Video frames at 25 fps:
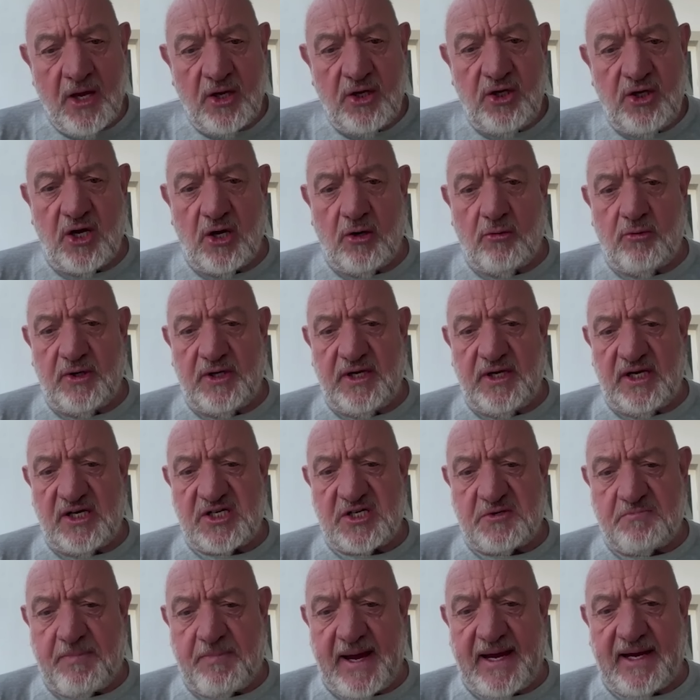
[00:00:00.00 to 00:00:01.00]
you would
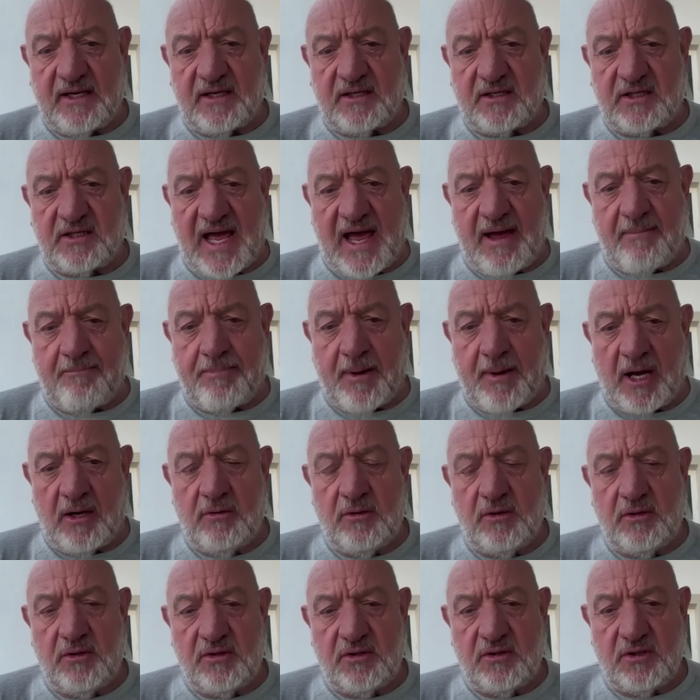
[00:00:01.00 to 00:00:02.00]
expect that
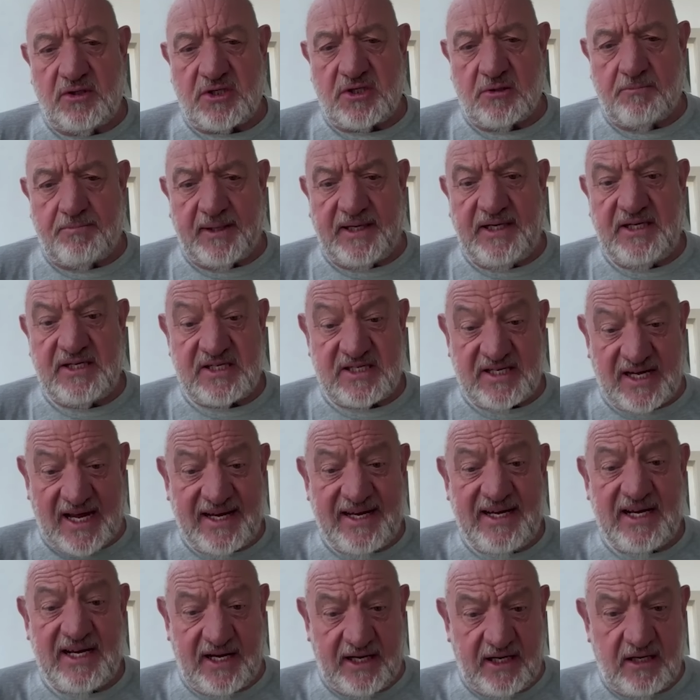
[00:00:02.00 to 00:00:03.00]
boat to be
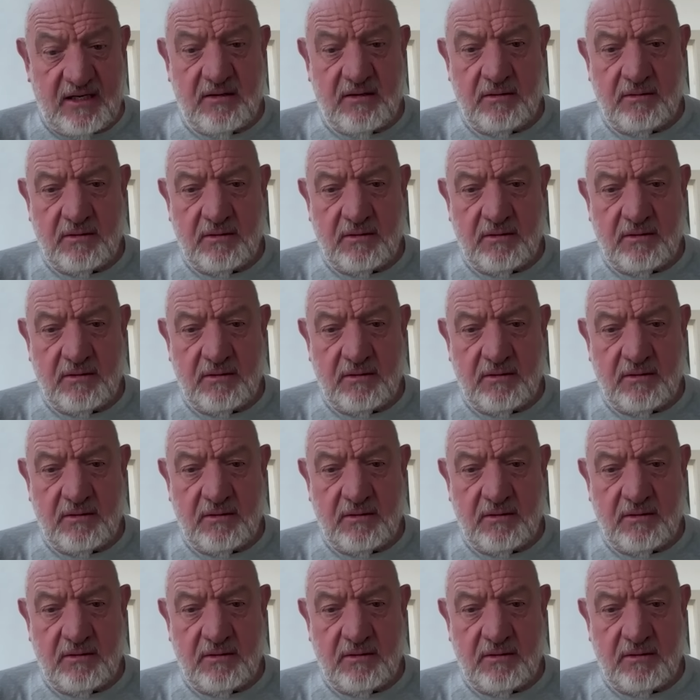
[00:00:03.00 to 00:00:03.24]
sailing.